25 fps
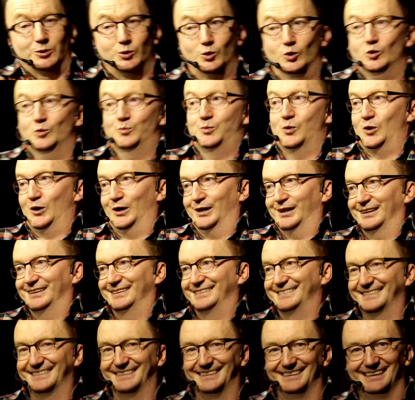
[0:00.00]
Oh, boy.
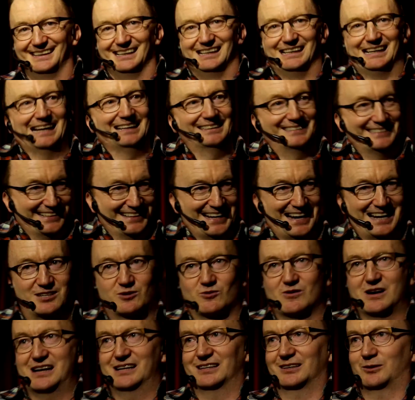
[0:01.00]
And did I
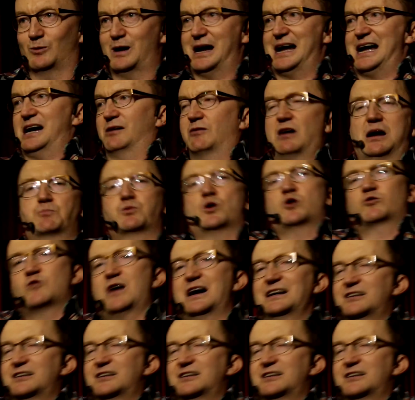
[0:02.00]
drink? Wow, I broke